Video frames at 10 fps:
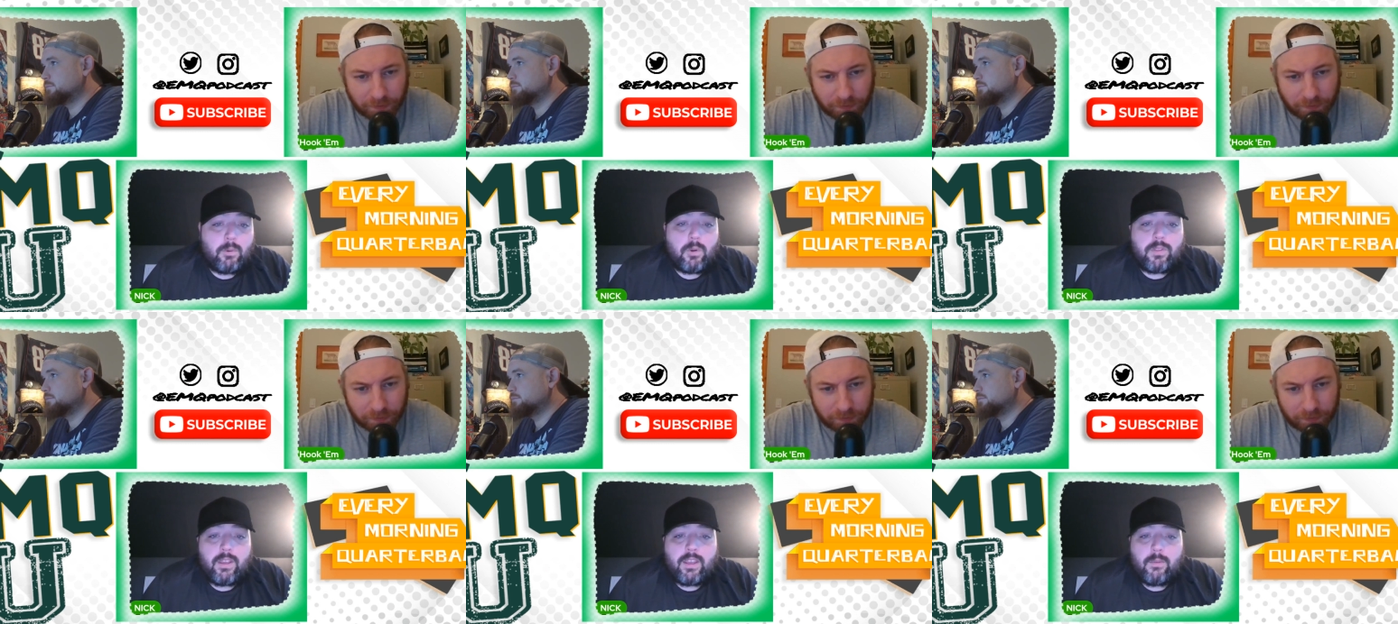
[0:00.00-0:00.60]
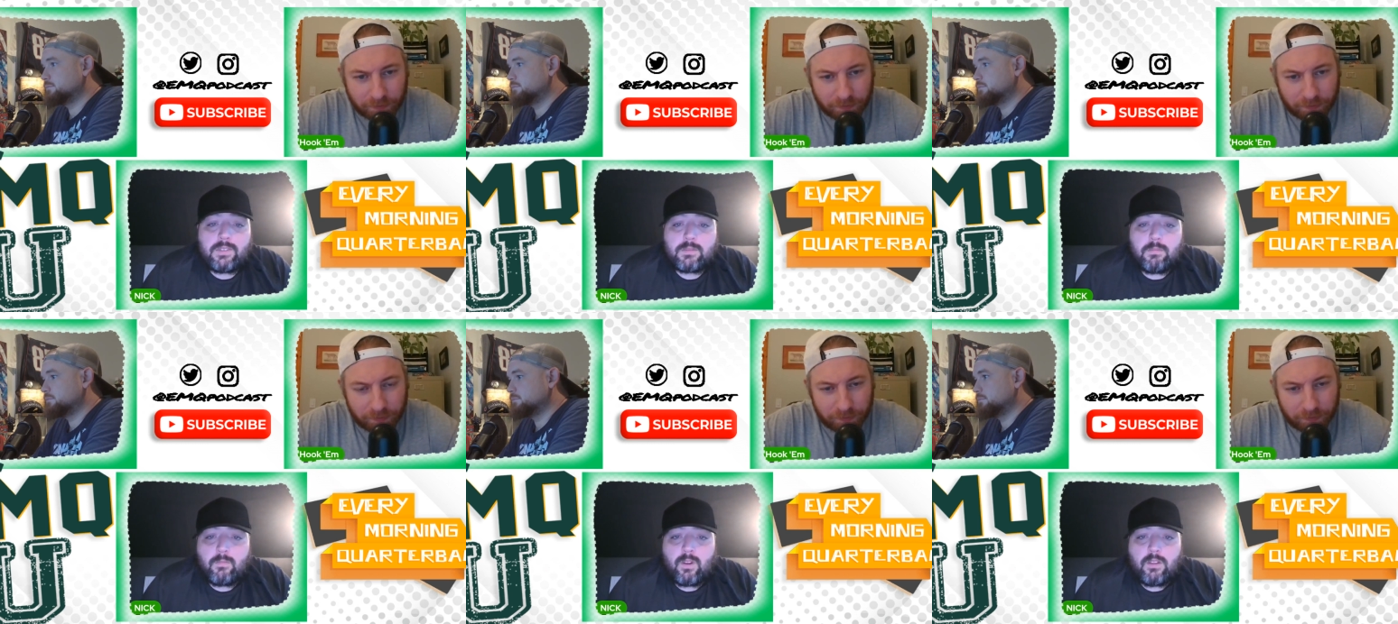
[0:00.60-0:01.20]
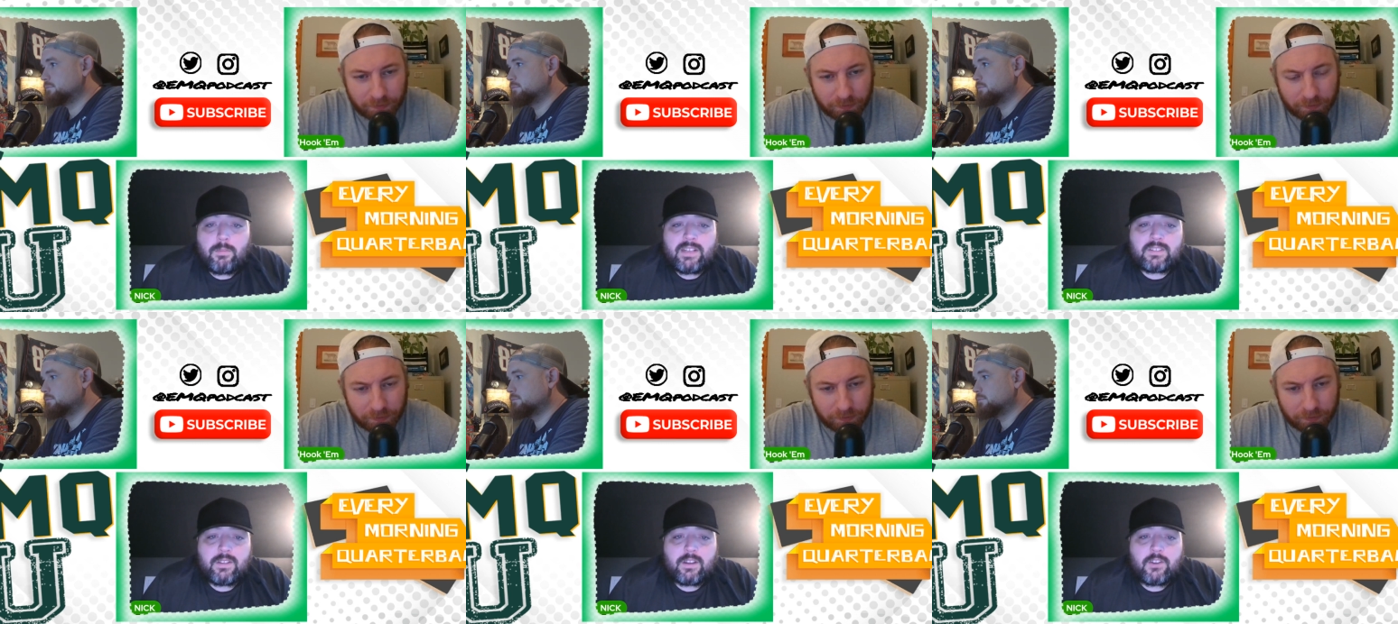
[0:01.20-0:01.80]
Speaker 1: thinking was one of the best in the
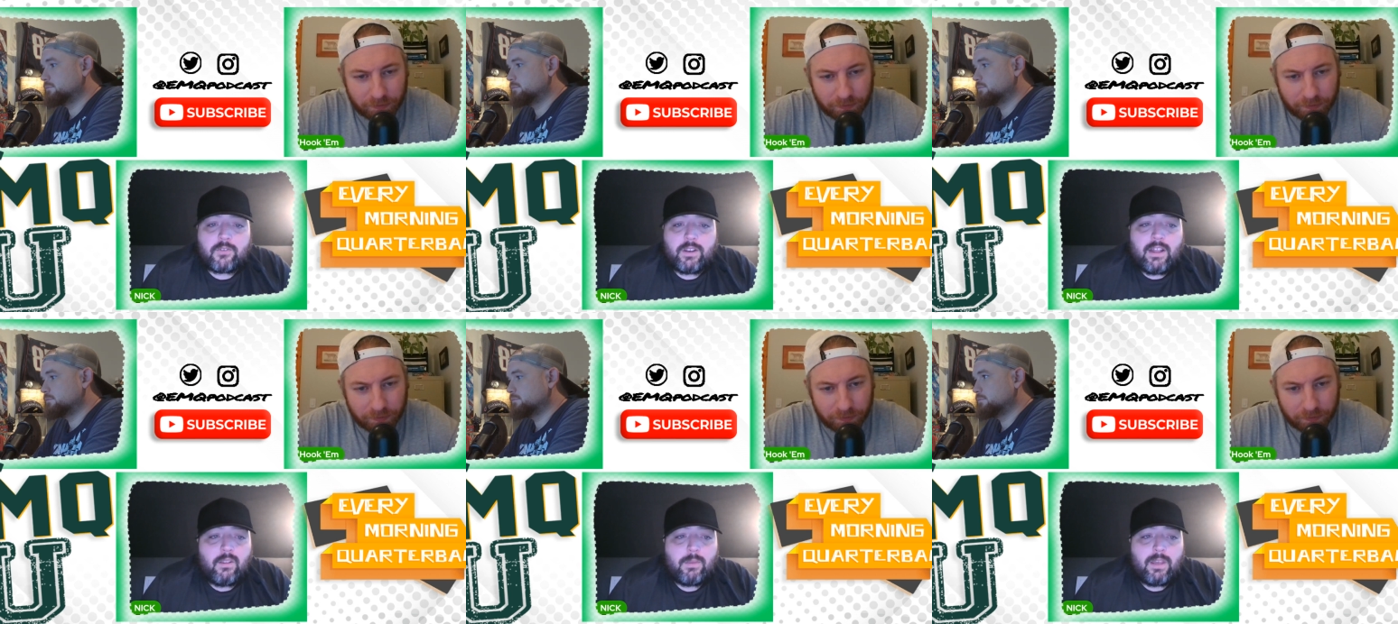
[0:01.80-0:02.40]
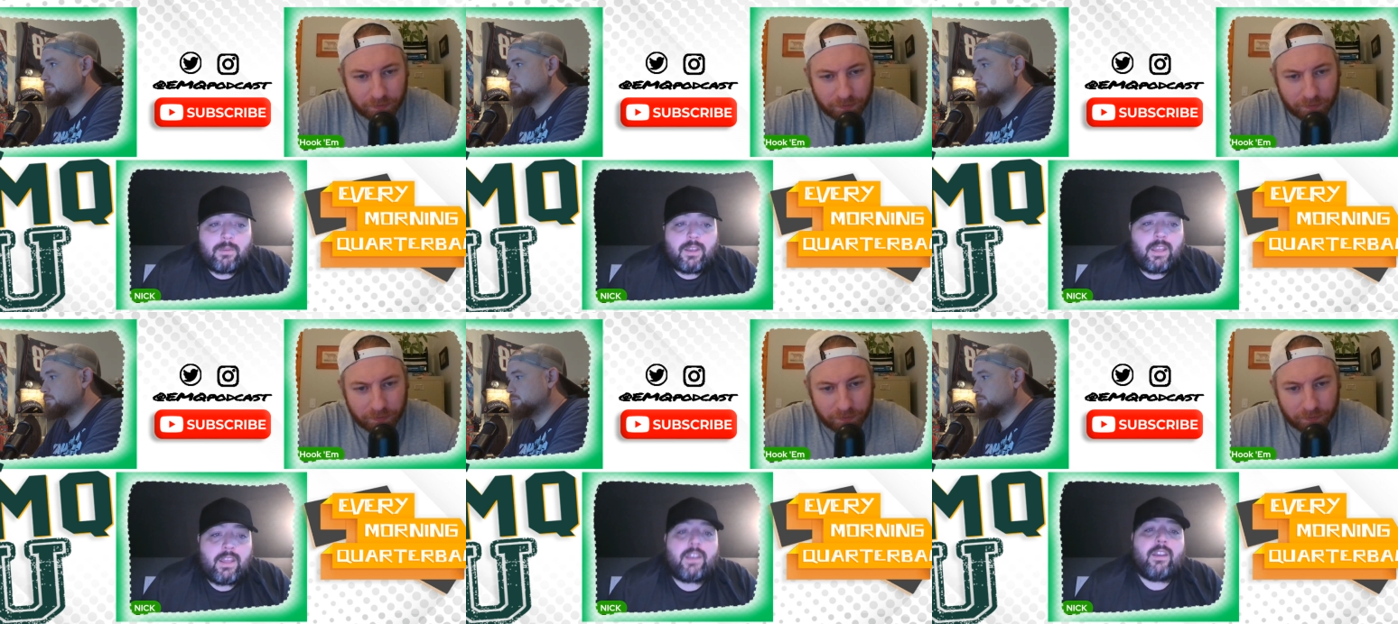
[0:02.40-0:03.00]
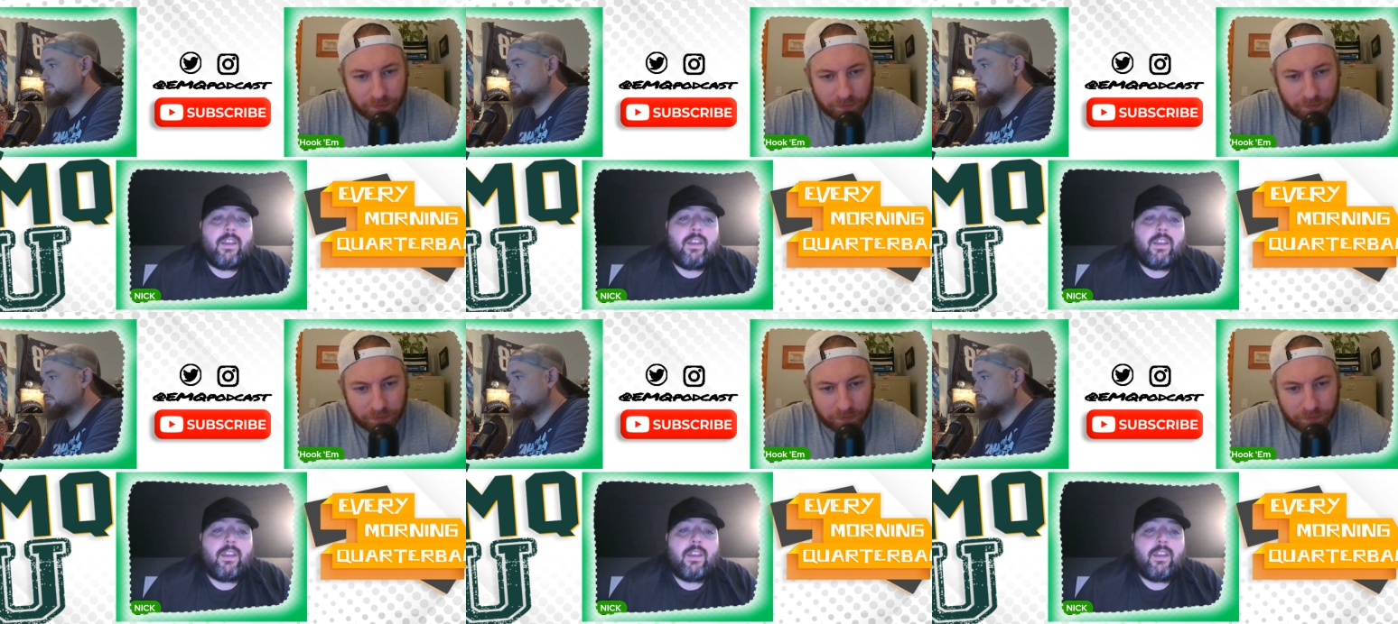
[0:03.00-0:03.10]
country in Alabama and